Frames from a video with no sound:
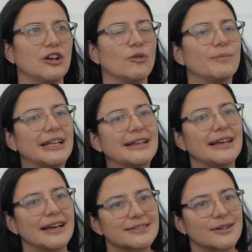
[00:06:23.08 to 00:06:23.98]

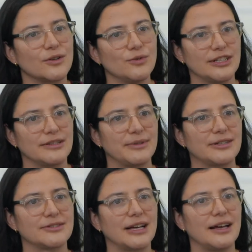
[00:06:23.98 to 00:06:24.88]
completely exclude it,
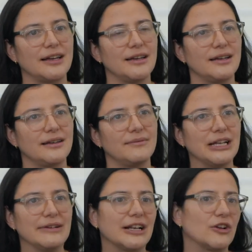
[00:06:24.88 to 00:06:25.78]
because I
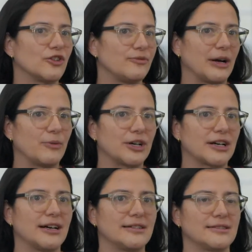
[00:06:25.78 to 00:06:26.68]
believe a lot of my
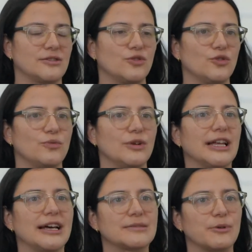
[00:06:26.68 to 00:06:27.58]
work has to do with
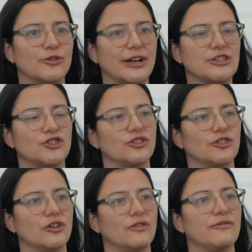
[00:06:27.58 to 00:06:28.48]
the
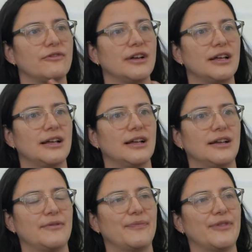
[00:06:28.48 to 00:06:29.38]
exploration of
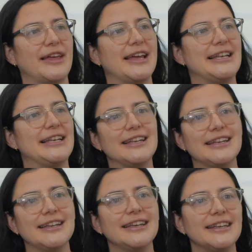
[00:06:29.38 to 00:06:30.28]
the
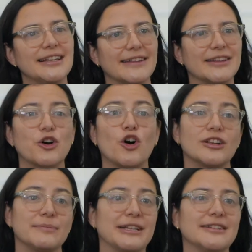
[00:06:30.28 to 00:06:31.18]
need and the
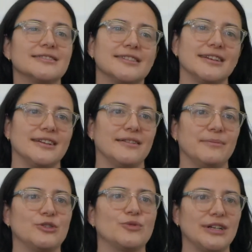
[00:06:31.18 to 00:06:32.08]
codependency
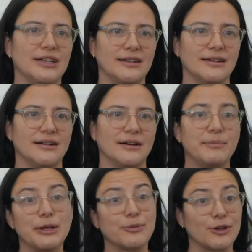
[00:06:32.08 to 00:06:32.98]
between
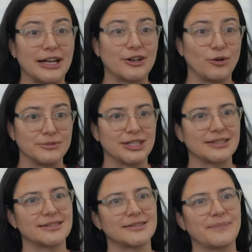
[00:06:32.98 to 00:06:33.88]
people and
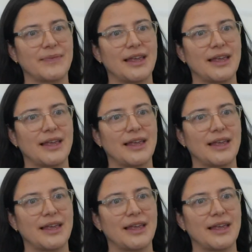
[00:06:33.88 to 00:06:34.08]
objects.